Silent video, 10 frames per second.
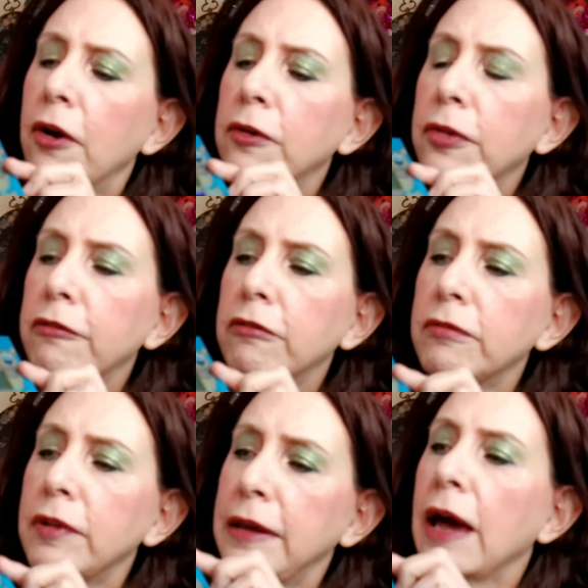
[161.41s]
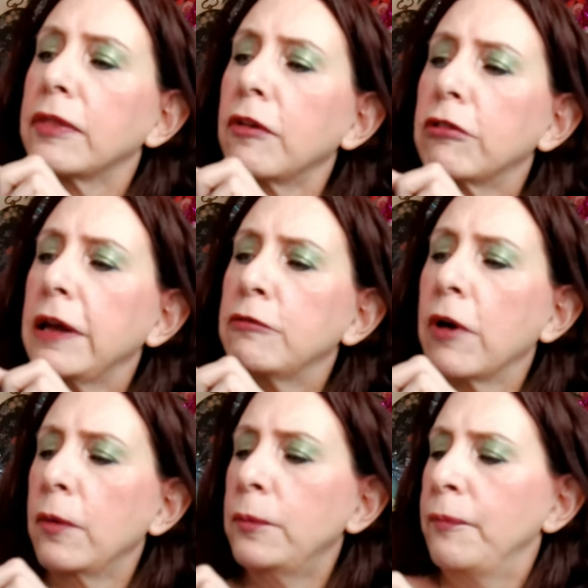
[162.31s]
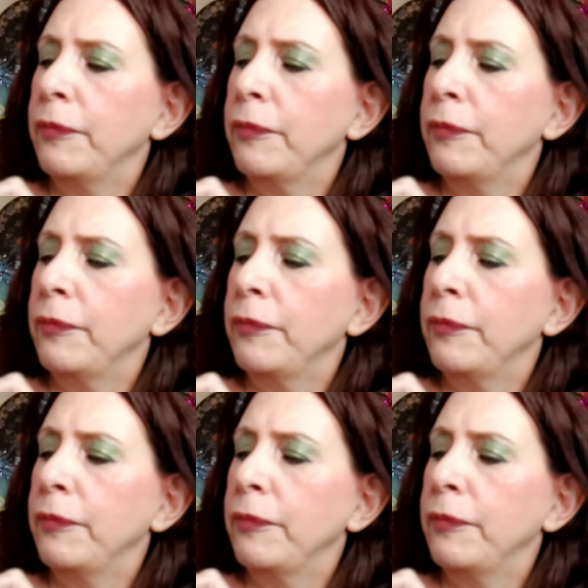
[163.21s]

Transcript: or the, yeah, the green row.